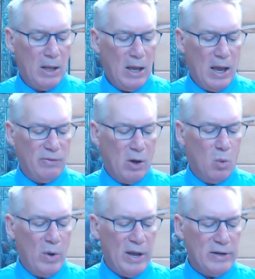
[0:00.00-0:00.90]
And the
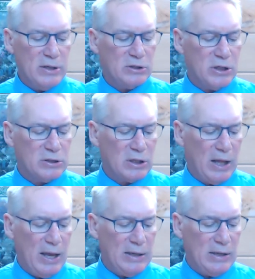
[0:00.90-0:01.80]
witnesses
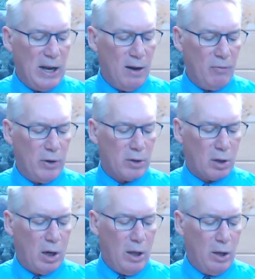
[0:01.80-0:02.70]
laid down their
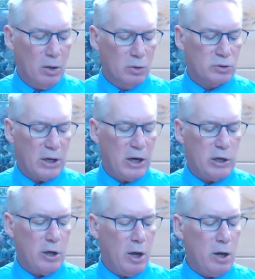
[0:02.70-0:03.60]
clothes at a
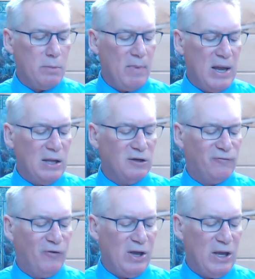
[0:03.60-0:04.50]
young man's
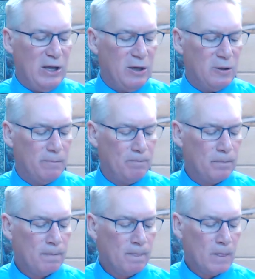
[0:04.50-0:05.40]
feet
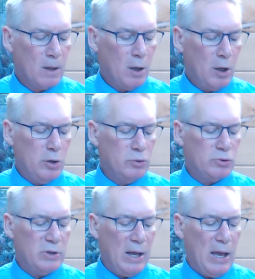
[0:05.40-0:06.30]

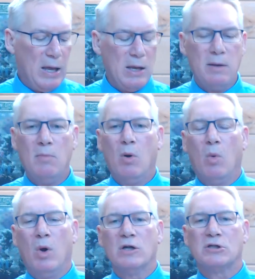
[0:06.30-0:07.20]
whose name
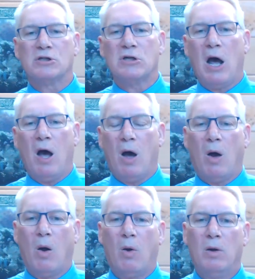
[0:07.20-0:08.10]
was
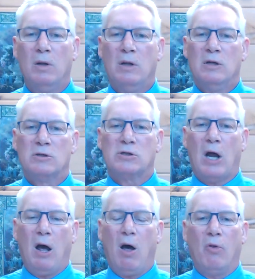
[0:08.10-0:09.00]
Saul.
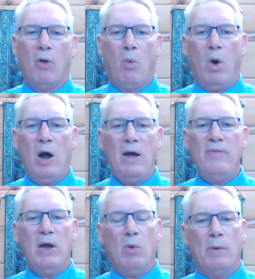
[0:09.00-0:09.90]
Saul, the
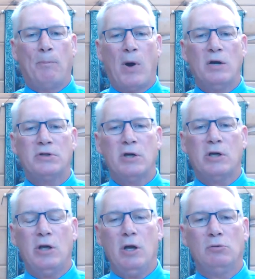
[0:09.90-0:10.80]
one that would
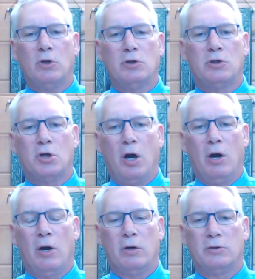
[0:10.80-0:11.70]
persecute the
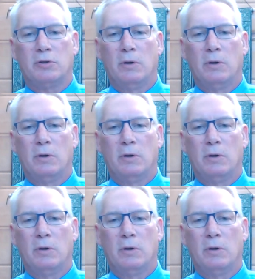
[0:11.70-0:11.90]
church.